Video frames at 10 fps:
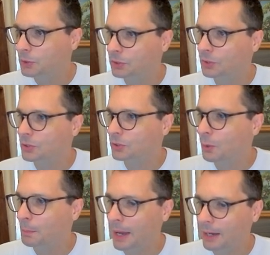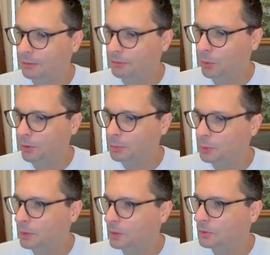just go back and forth
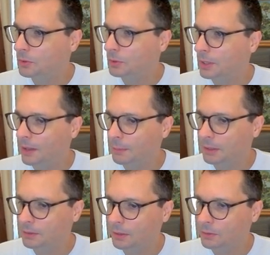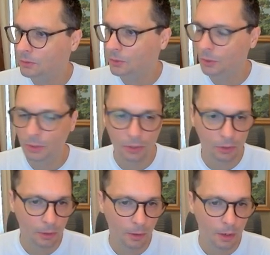between these two? Yeah, that makes sense. So I'll go
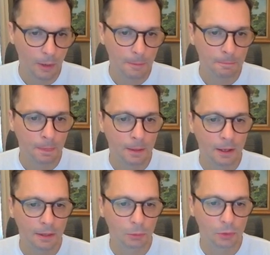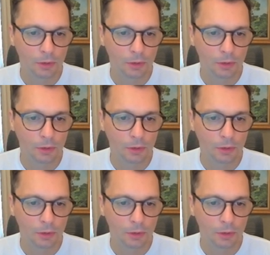here, and then we'll go to the